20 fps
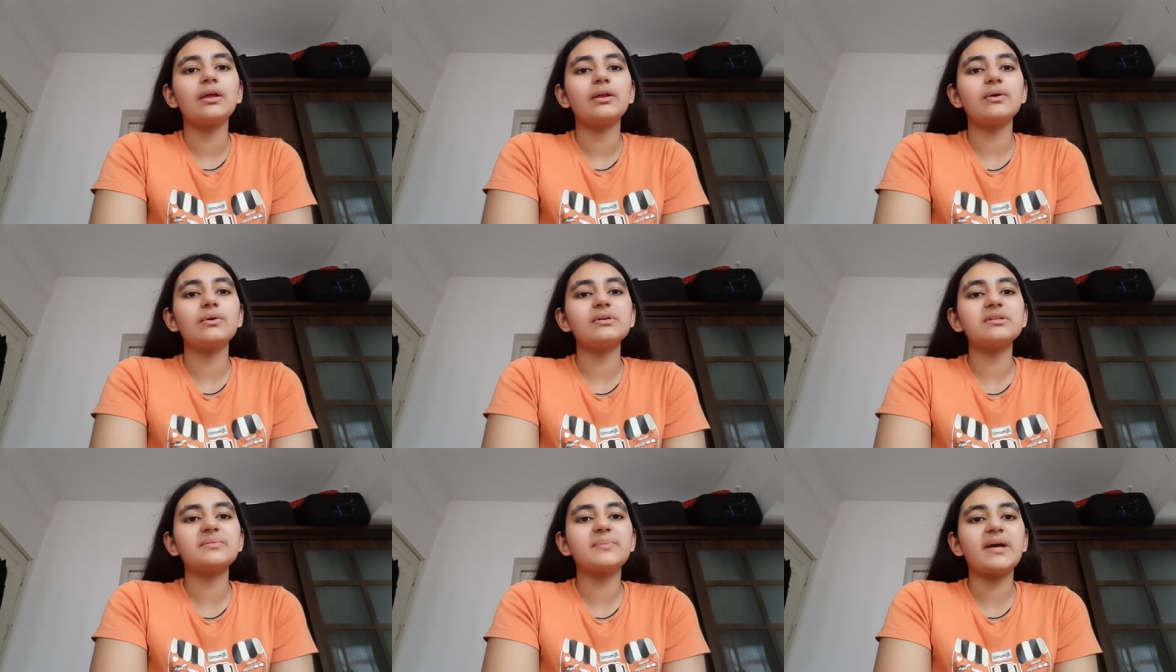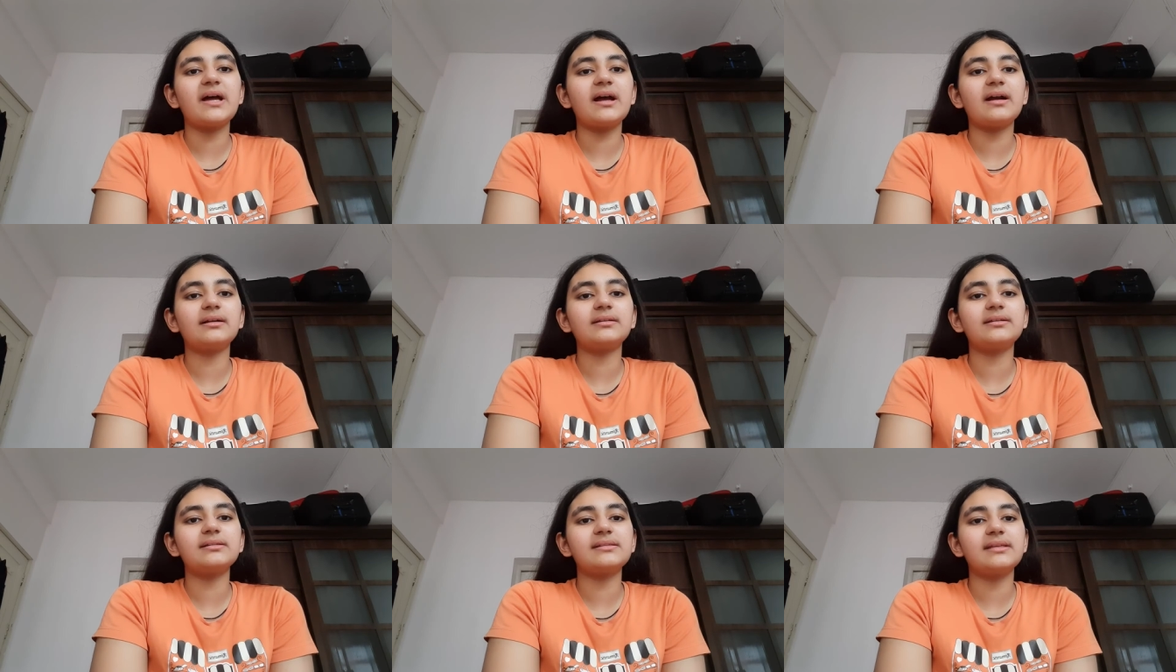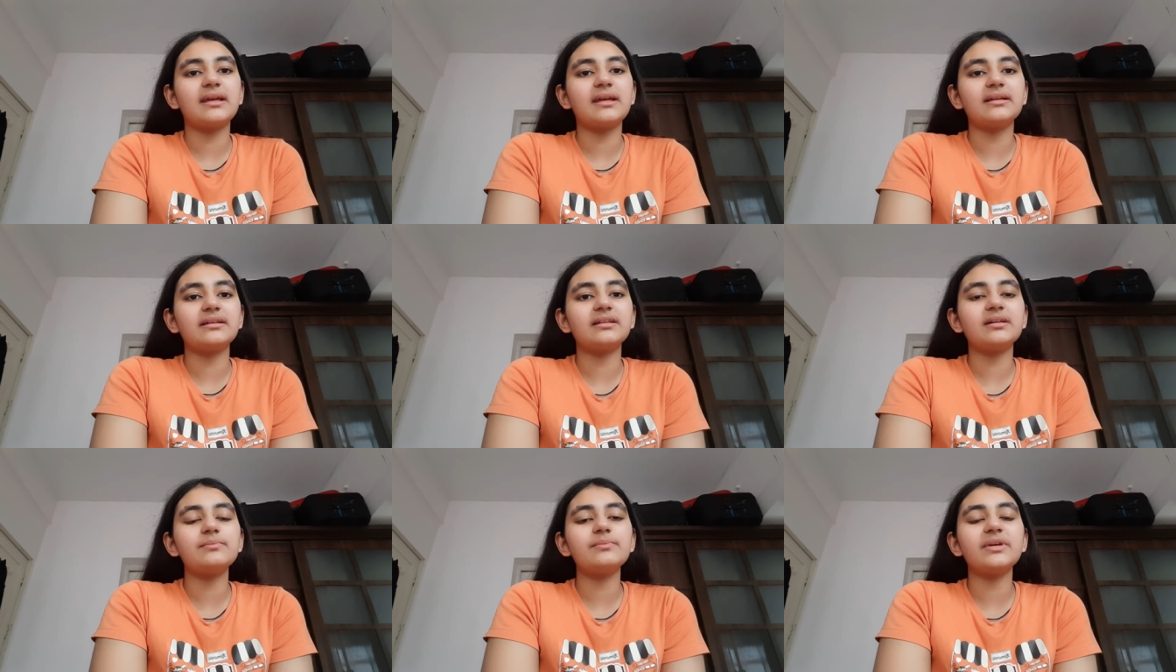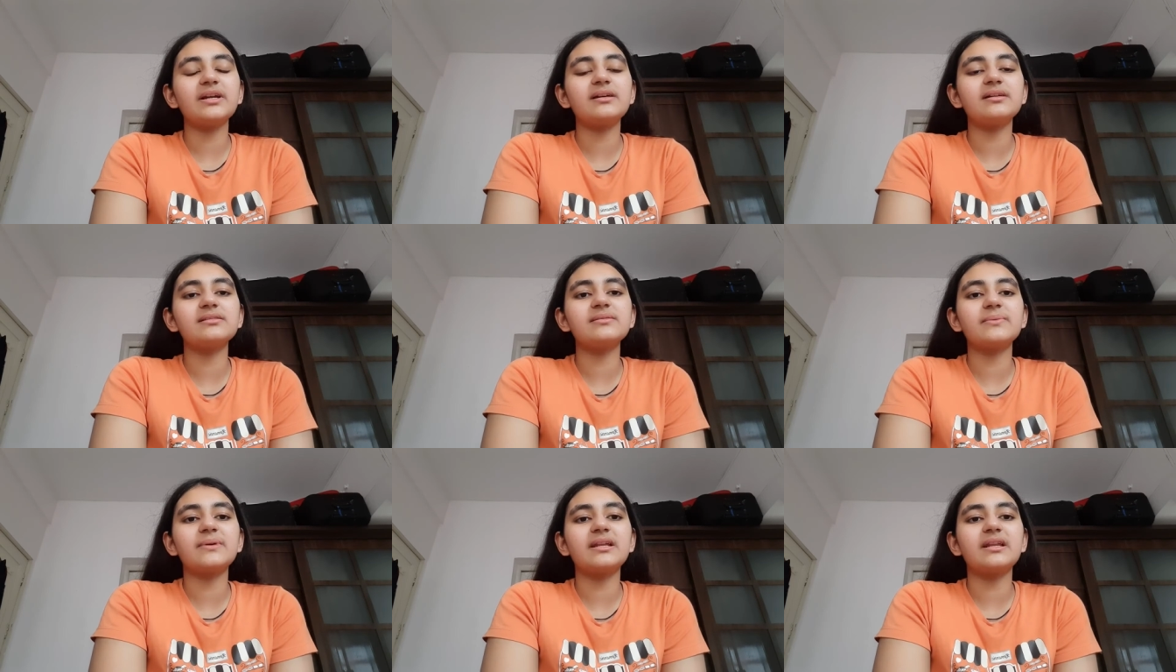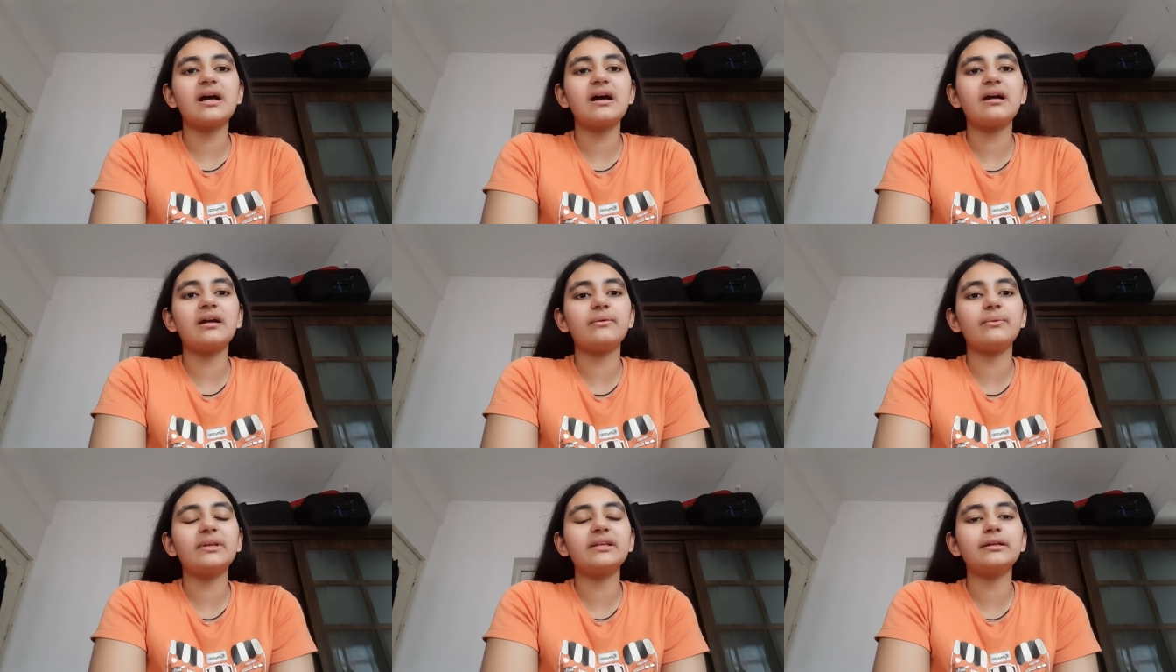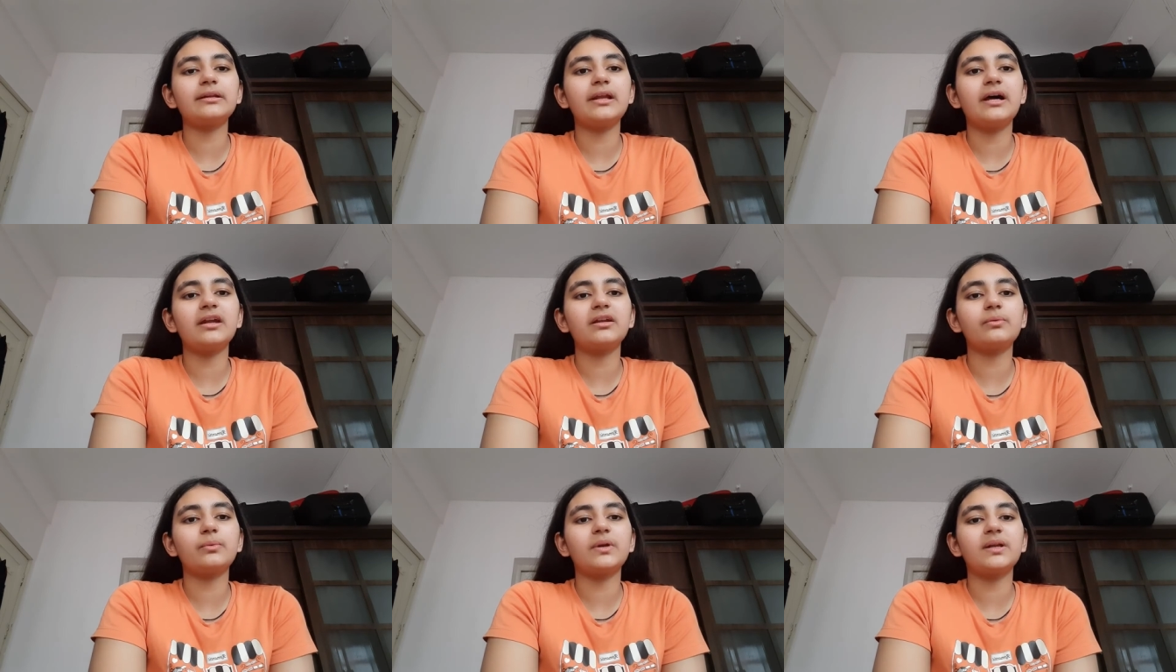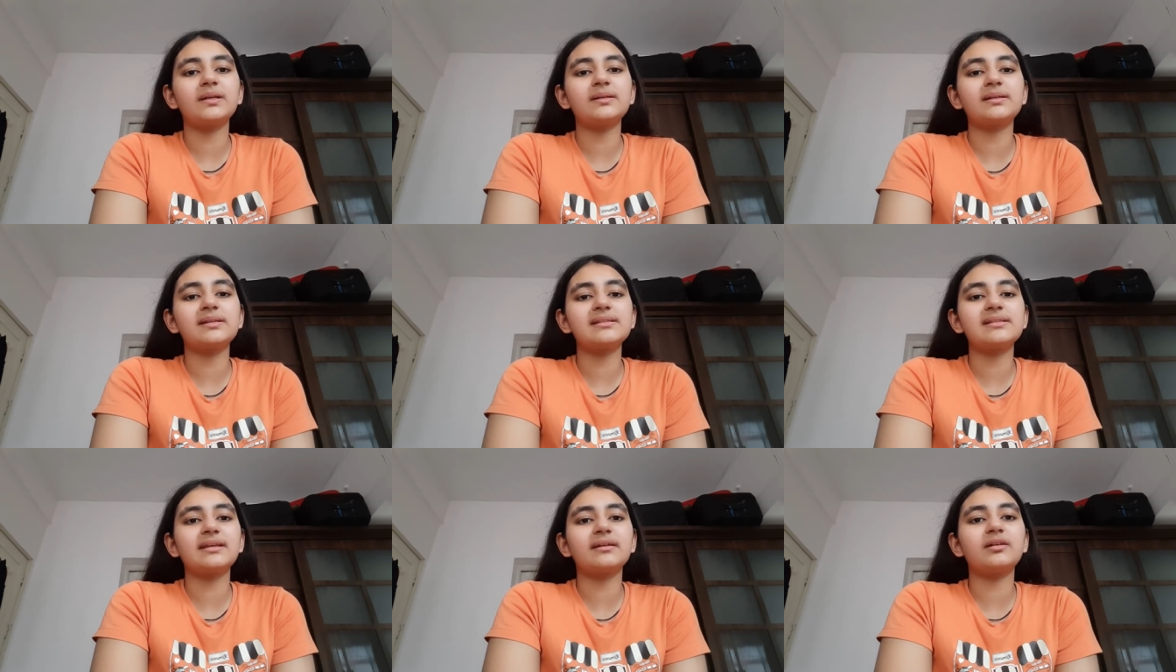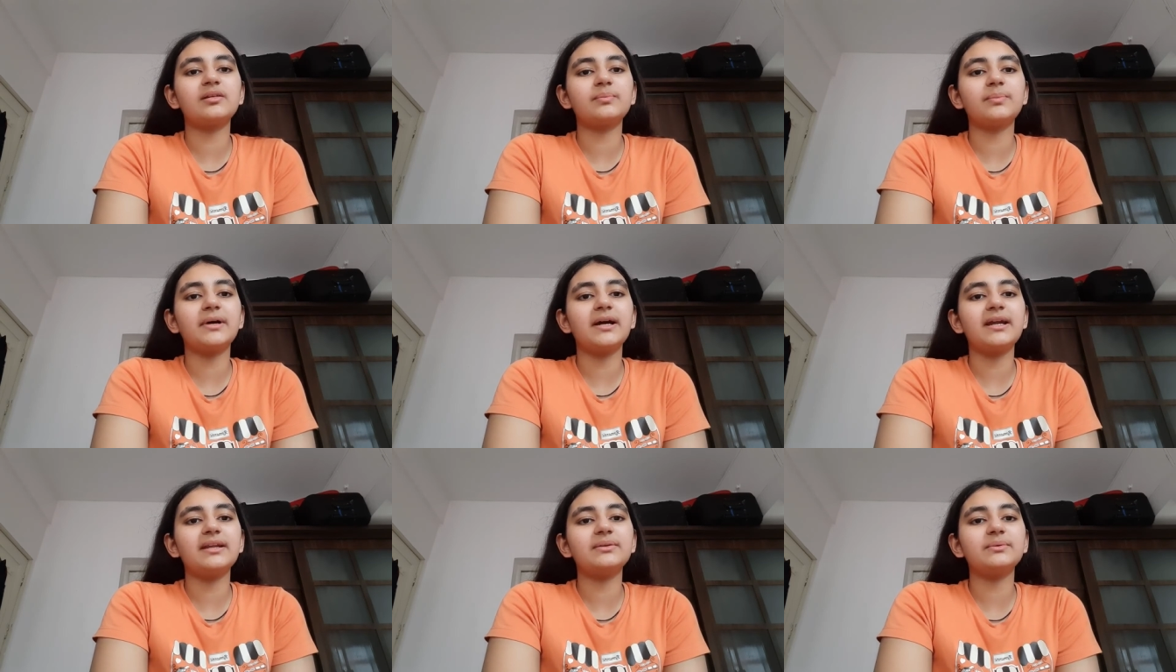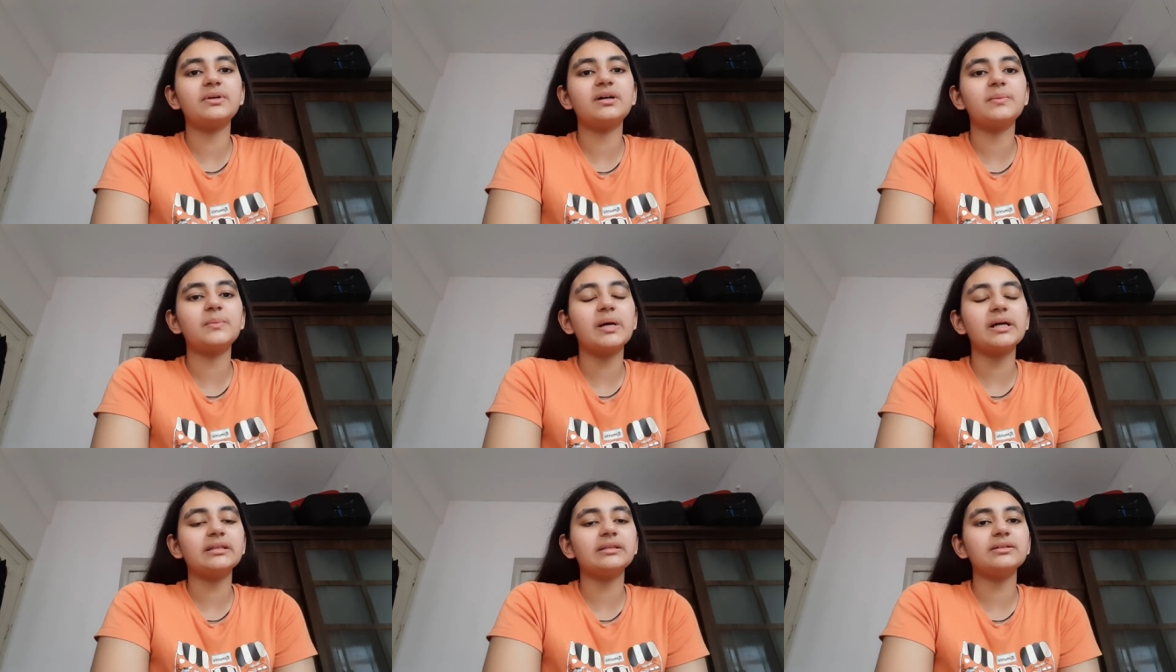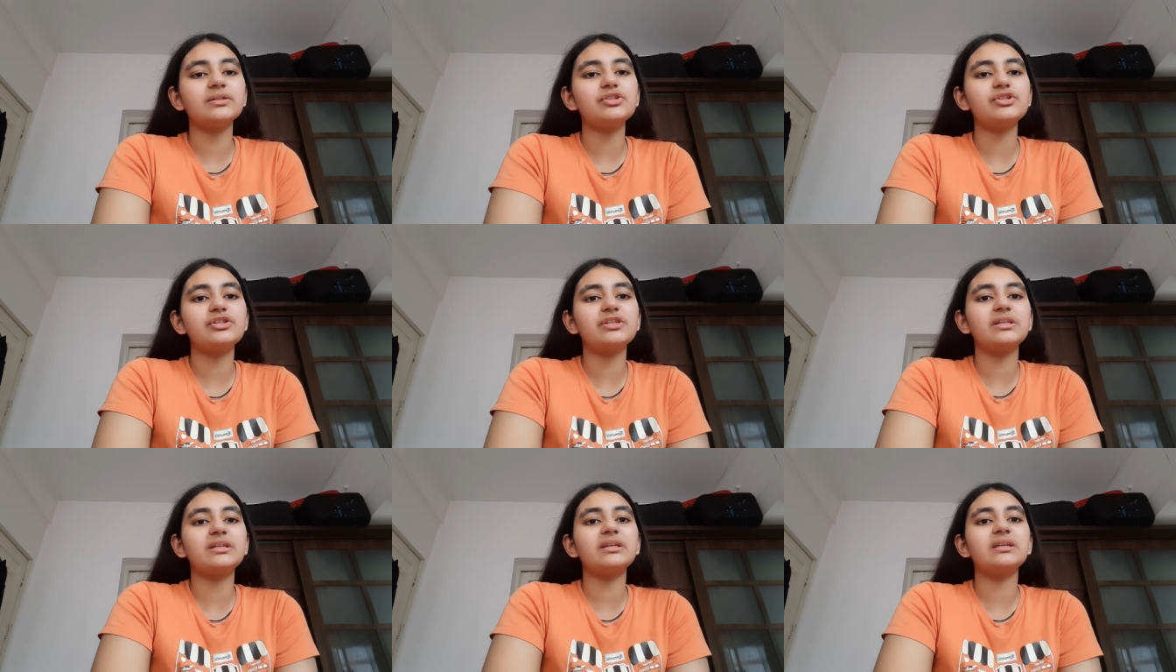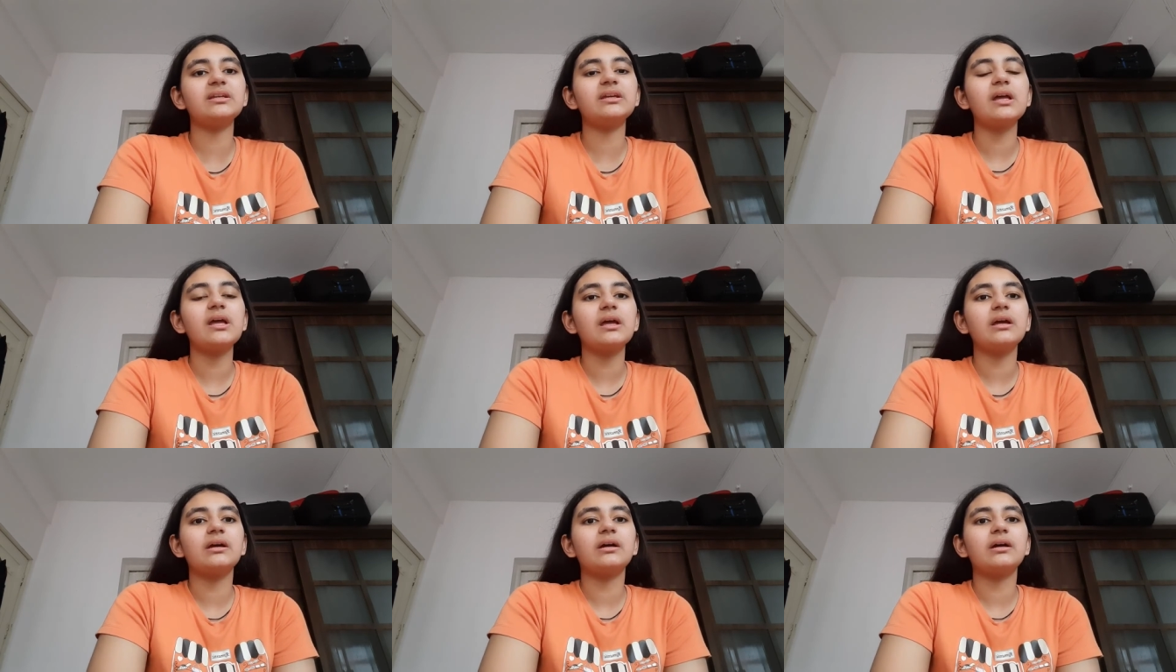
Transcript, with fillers: goes back to Sanctum because when uh, when Clarke wanted to say goodbye to her mother she